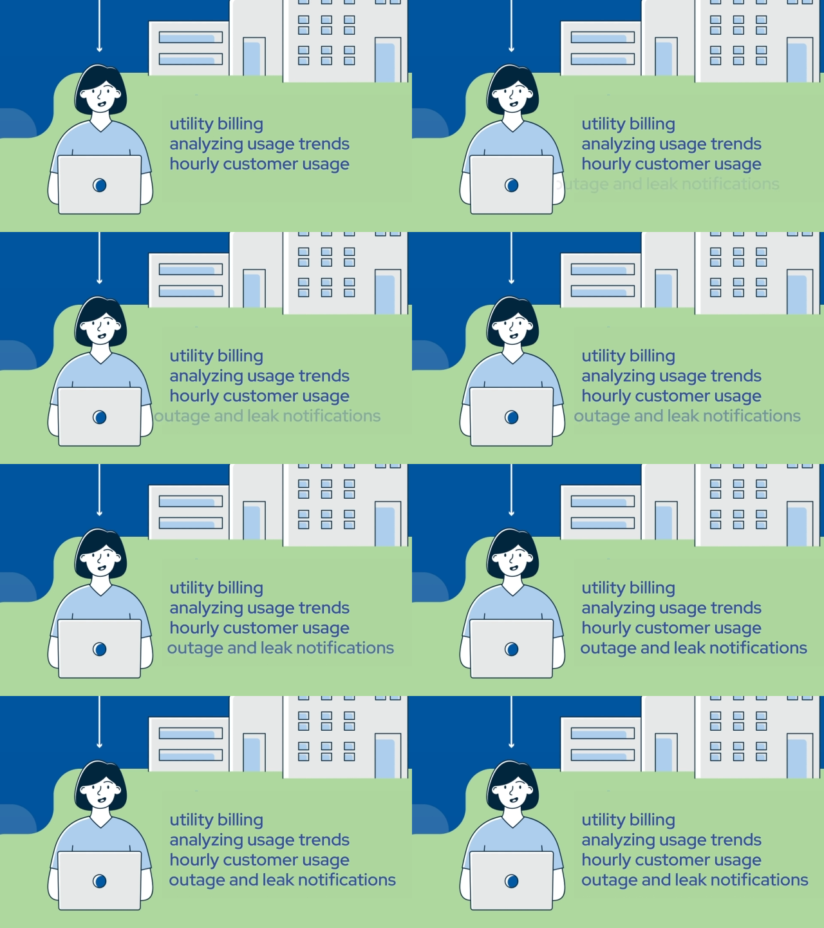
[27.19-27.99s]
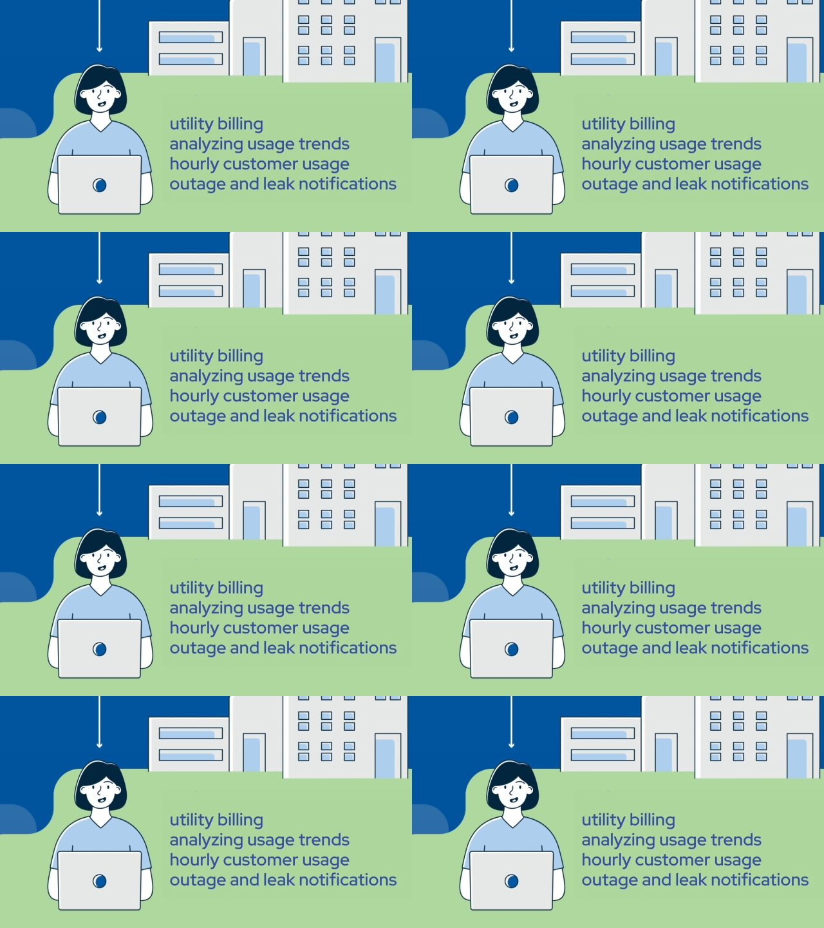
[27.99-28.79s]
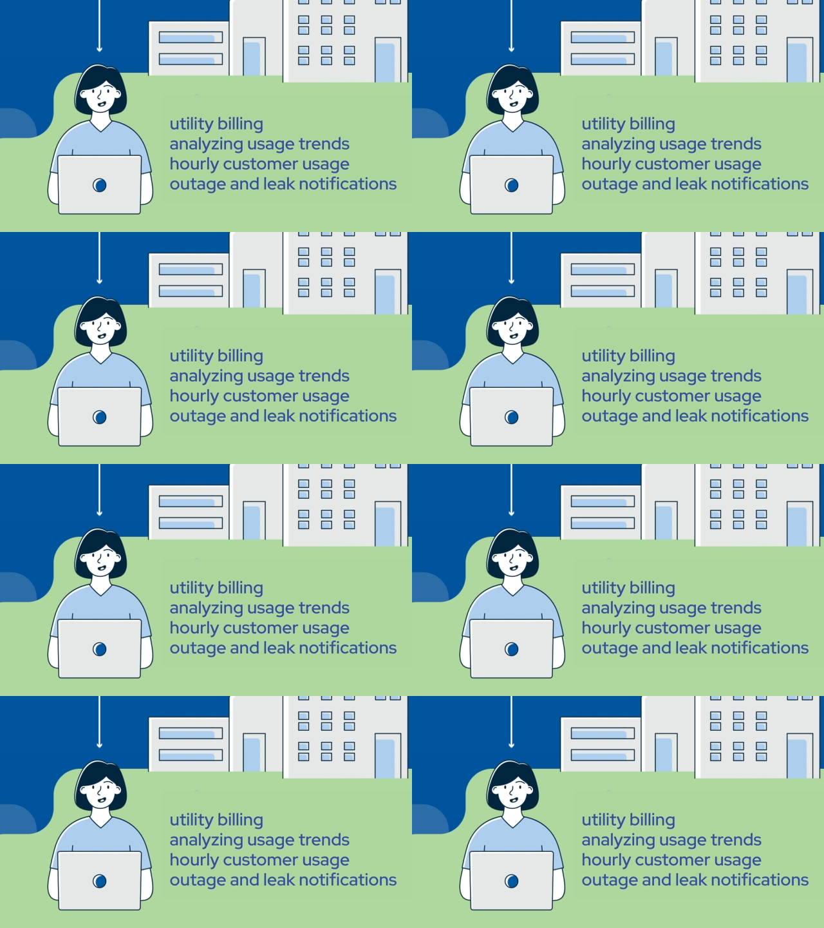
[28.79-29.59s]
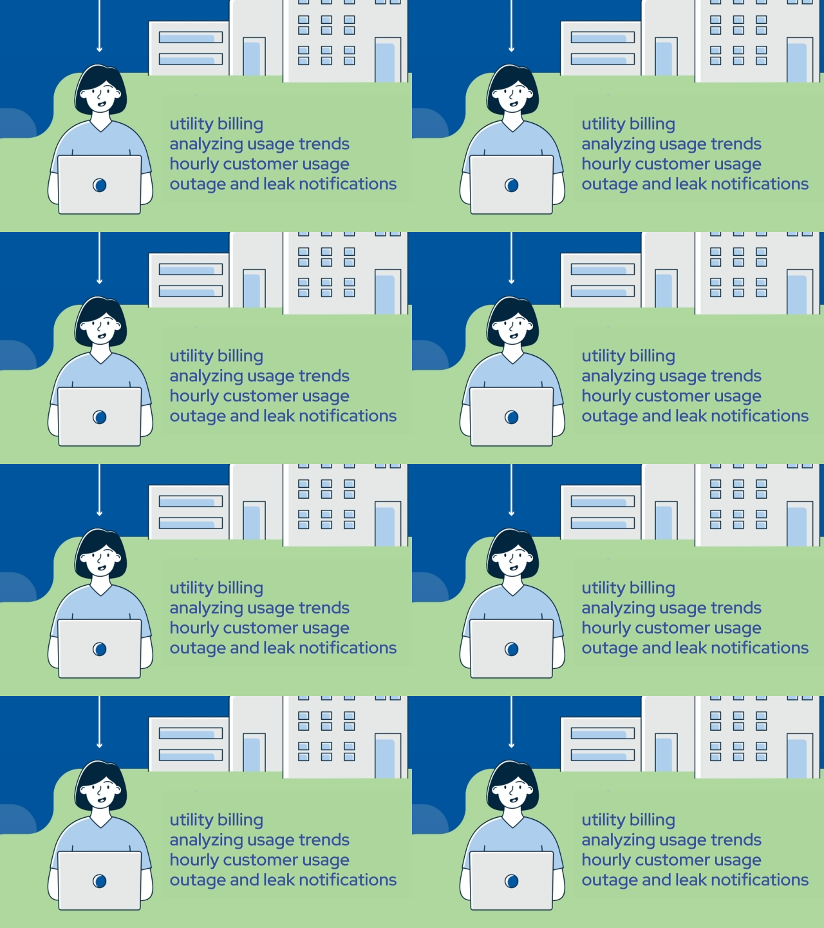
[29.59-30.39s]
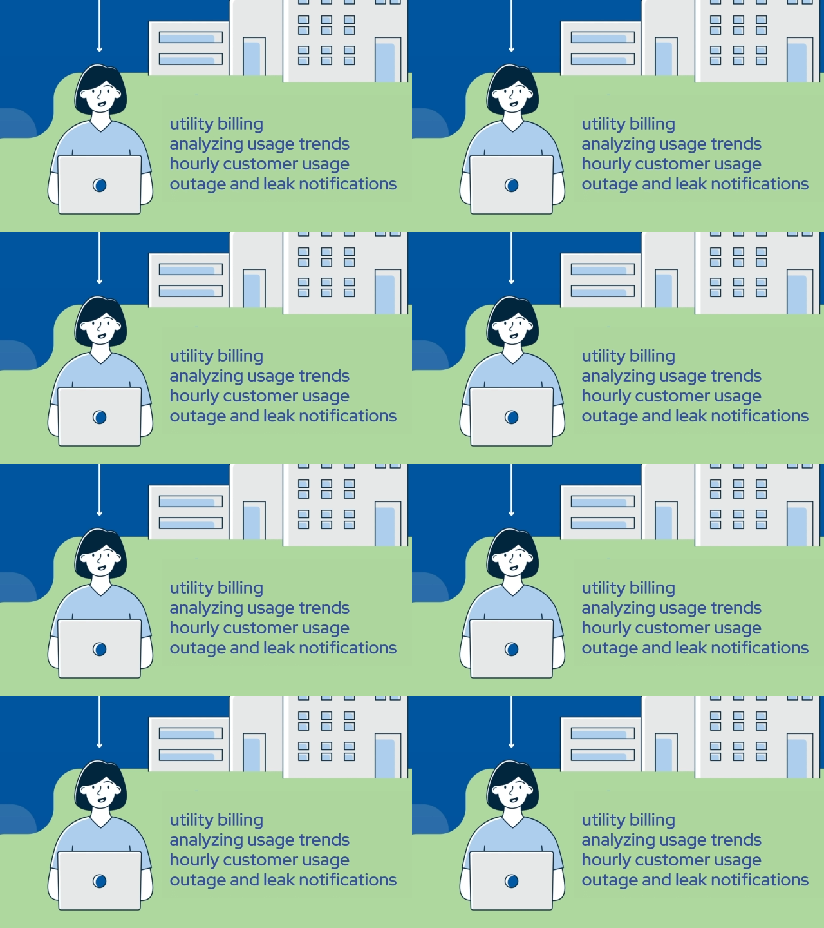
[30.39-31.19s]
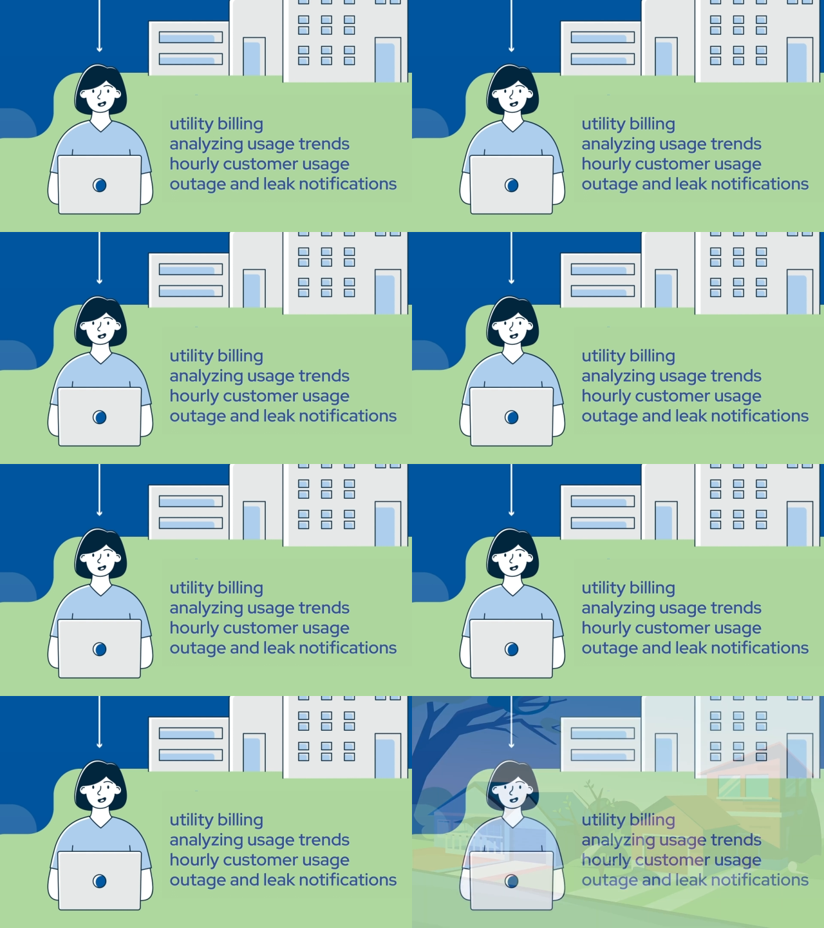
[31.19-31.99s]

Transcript: [unreadable: no face in view]